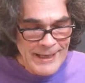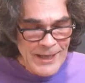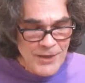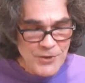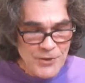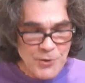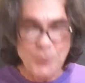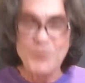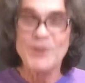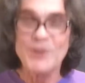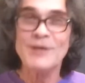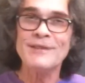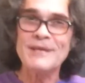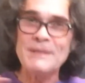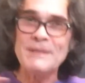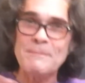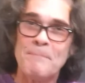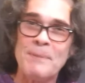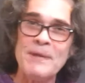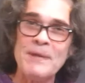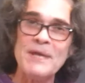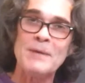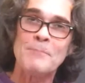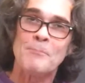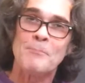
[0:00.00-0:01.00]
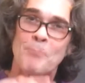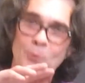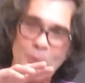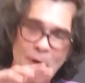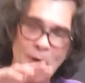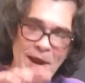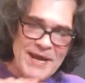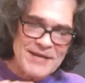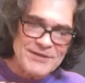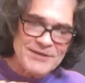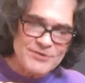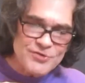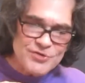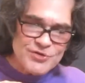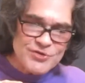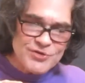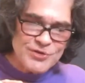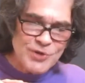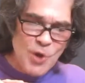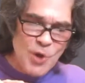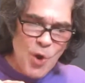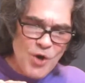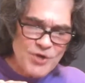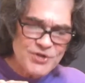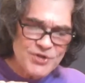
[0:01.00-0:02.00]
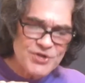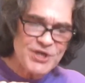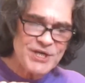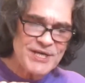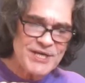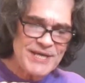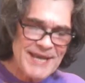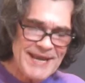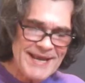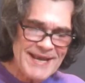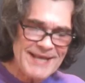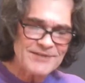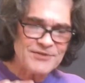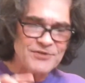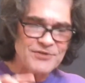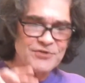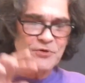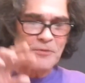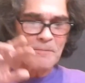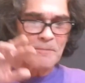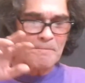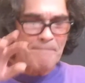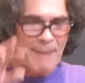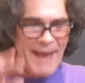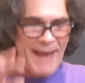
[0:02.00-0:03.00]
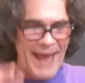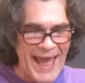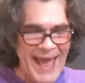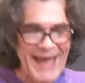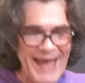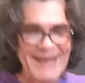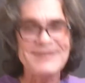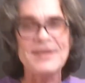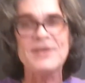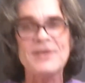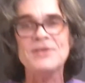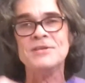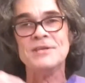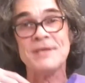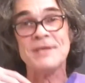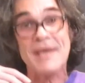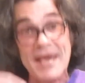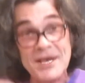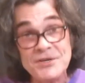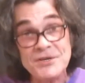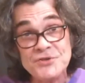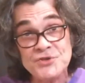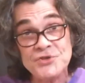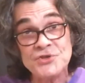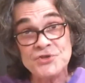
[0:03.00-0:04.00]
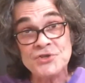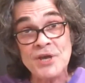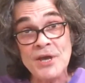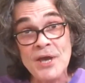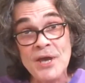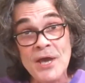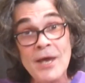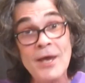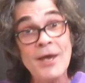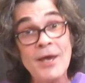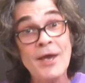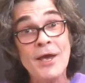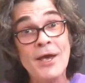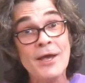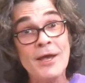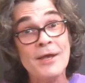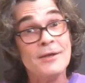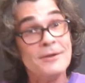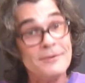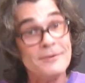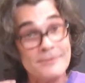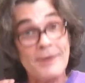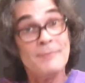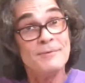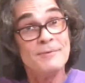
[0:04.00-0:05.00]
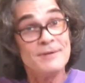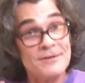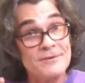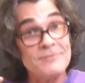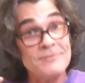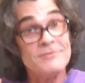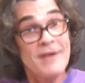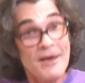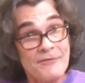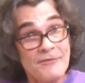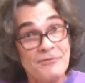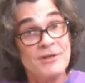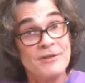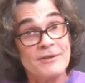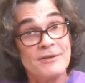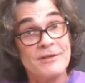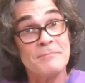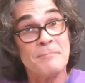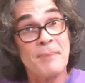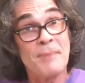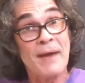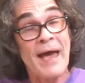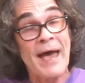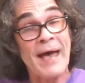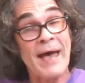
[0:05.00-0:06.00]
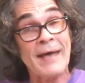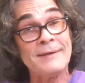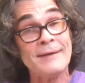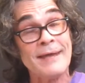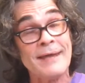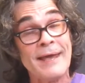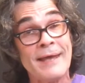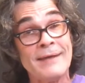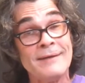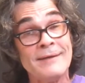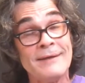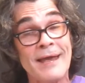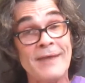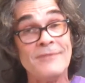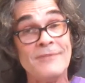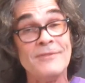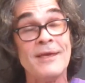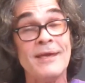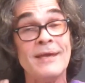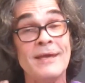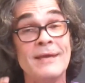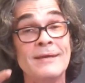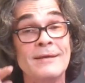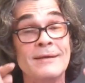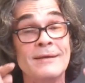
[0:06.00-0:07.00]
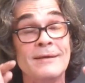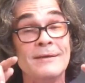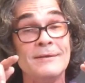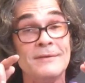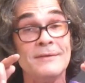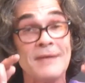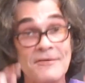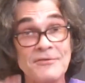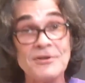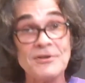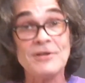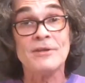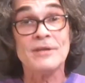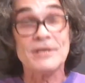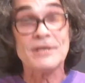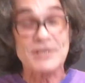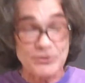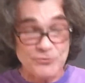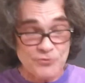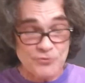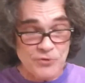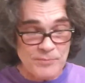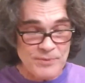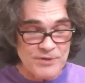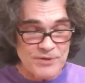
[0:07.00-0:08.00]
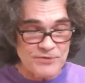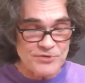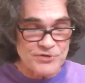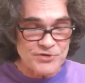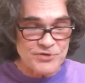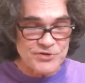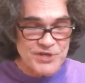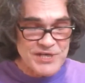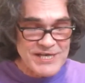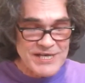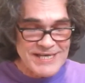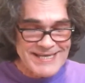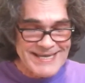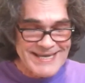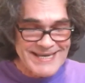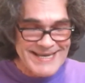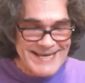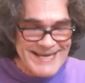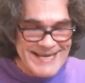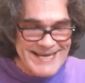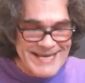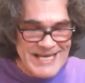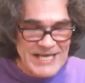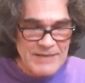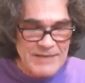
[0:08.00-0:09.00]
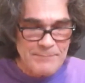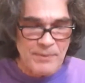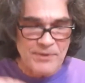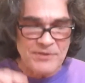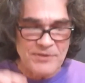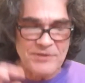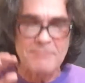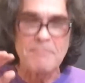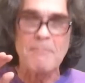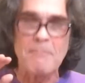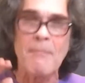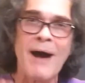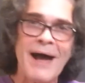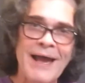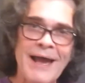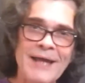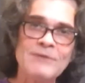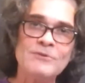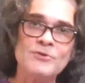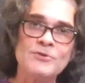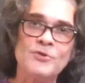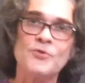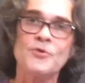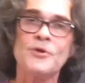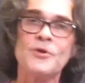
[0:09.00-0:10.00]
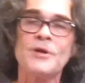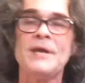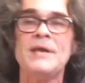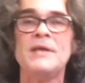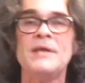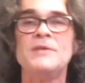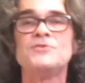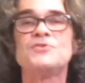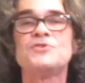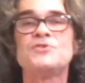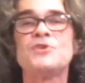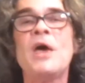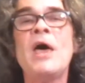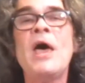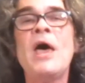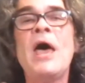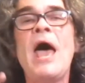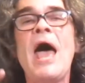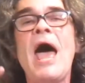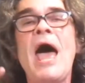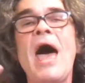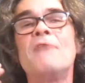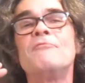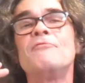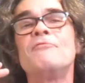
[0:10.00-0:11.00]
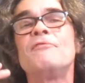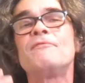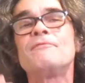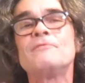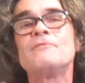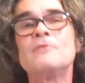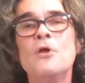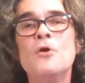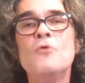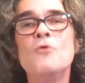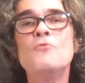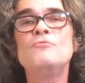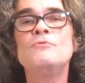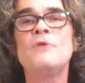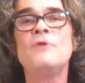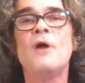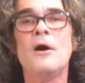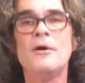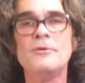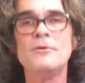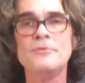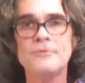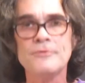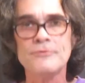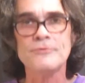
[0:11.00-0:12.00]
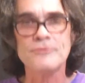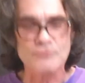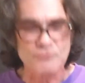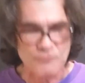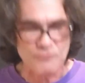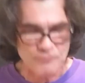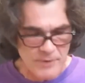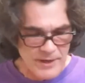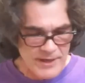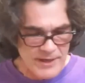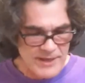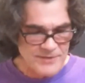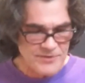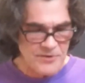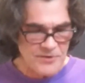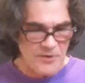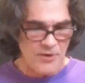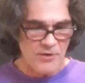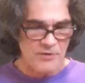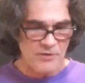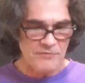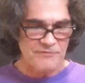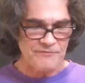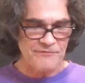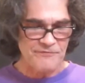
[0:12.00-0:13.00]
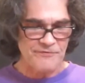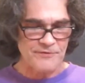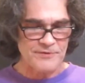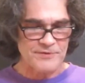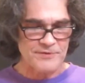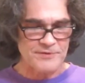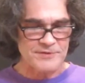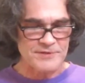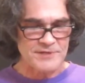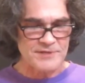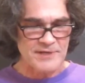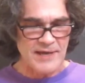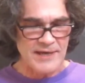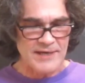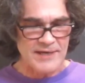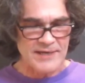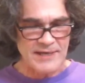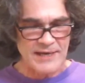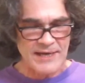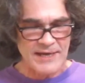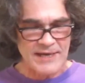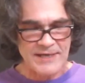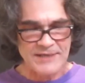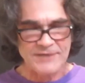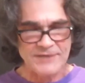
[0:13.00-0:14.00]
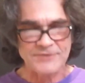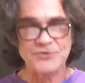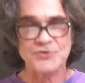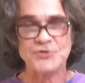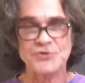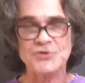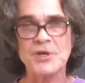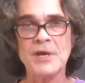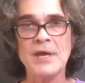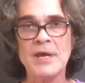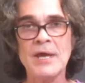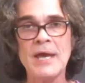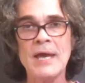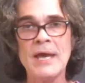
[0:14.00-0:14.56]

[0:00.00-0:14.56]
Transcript: The really big brain sloshing hits are bad, yes. I mean, definitely bad, and they definitely contribute to CTE, but the milder hits have flown under the radar for decades.